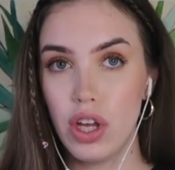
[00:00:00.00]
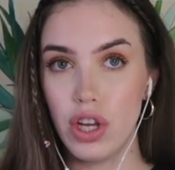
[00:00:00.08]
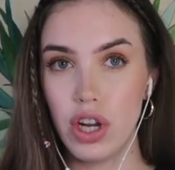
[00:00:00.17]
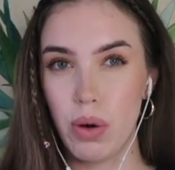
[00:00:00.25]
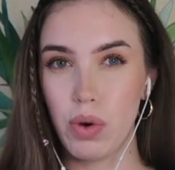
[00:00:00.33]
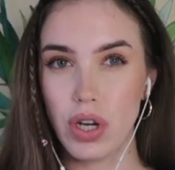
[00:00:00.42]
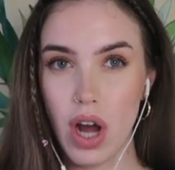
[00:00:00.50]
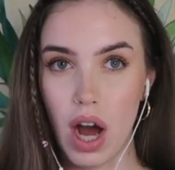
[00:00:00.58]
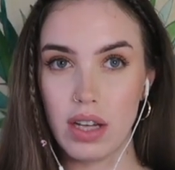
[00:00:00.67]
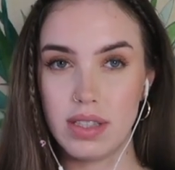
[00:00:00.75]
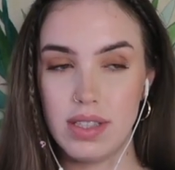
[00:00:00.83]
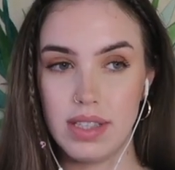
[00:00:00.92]
you know, we're
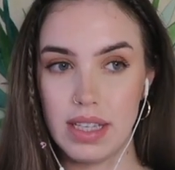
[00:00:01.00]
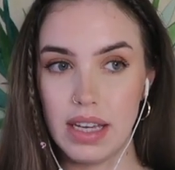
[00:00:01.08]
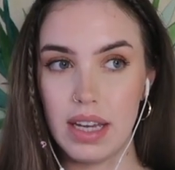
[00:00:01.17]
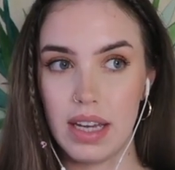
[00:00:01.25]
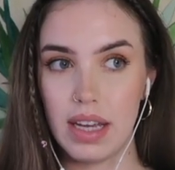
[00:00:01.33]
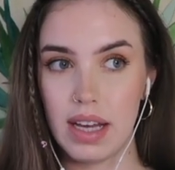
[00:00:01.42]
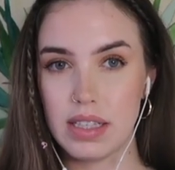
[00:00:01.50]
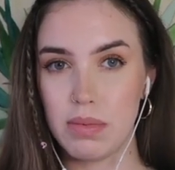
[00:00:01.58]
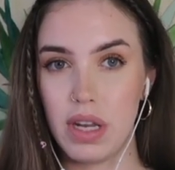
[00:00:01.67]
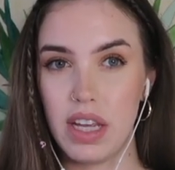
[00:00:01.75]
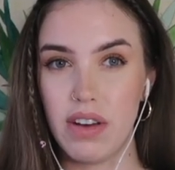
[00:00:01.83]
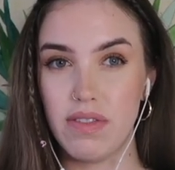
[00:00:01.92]
not seeing as
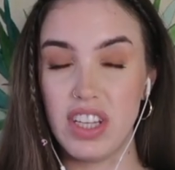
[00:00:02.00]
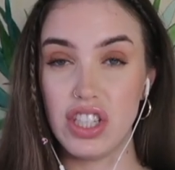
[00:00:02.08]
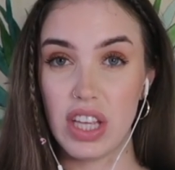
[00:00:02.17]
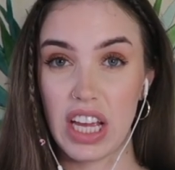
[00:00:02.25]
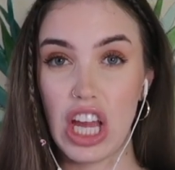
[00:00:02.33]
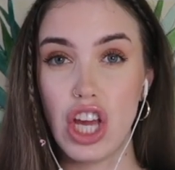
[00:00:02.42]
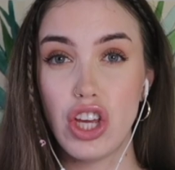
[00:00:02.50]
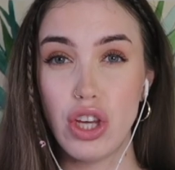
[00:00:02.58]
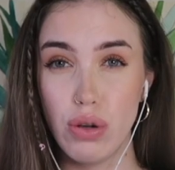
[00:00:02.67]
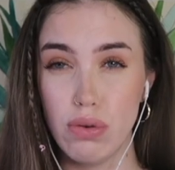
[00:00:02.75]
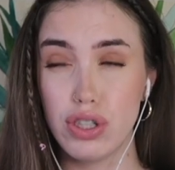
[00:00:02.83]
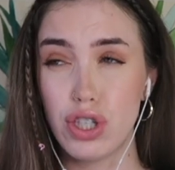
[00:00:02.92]
many of these like
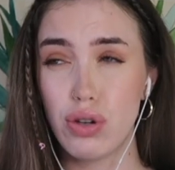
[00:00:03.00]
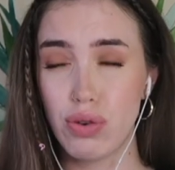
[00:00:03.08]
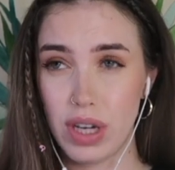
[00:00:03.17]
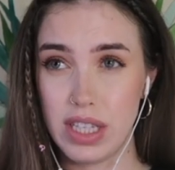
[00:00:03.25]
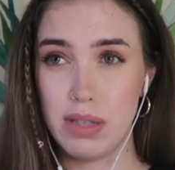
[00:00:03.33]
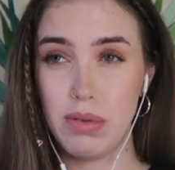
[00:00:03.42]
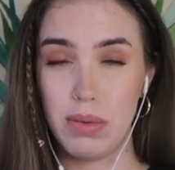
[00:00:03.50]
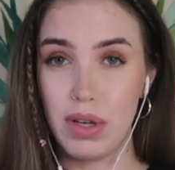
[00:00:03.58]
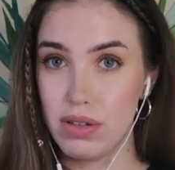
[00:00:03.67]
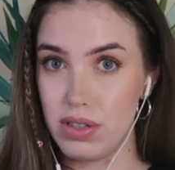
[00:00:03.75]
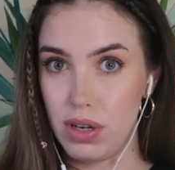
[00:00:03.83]
huge crazy BBLs.